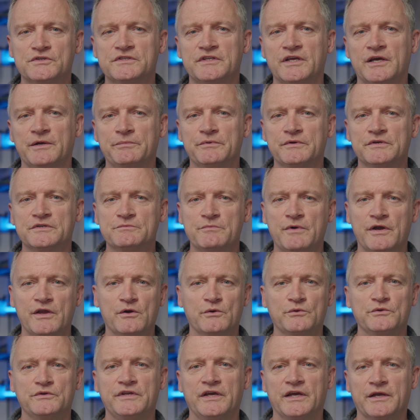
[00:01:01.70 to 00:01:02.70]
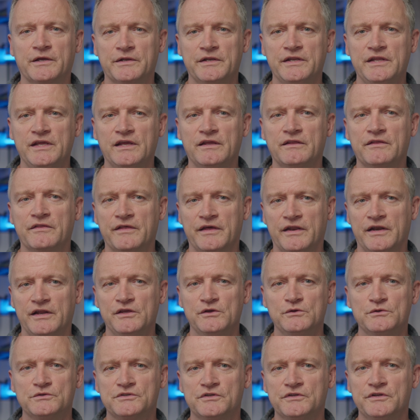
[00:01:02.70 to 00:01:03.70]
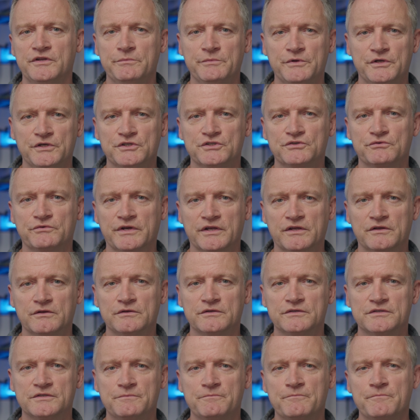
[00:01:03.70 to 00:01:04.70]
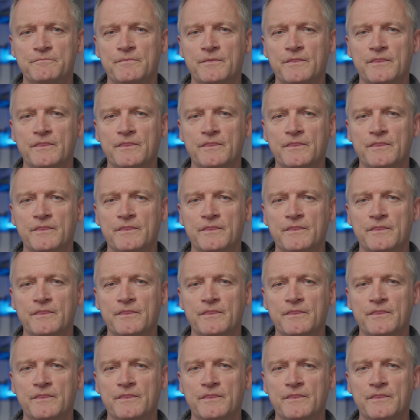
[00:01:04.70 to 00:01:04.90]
step is my own technique that I use to diminish wrinkles.